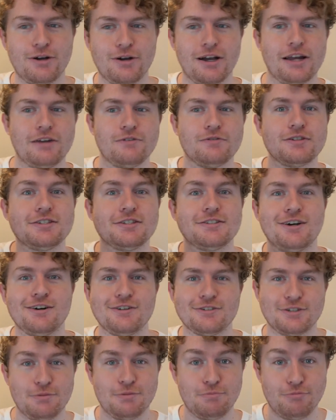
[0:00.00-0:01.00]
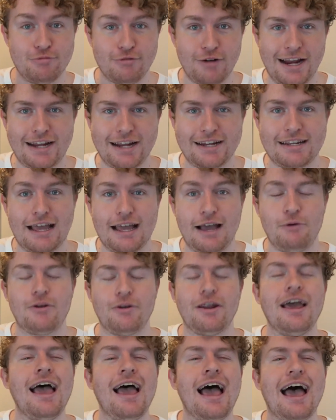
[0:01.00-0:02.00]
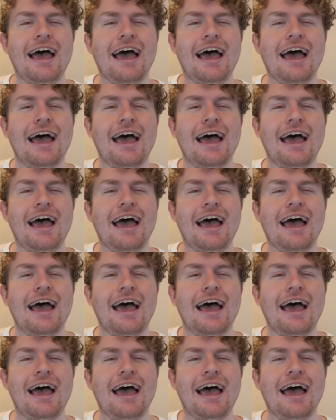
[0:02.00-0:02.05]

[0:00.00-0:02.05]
kind of starts to break down.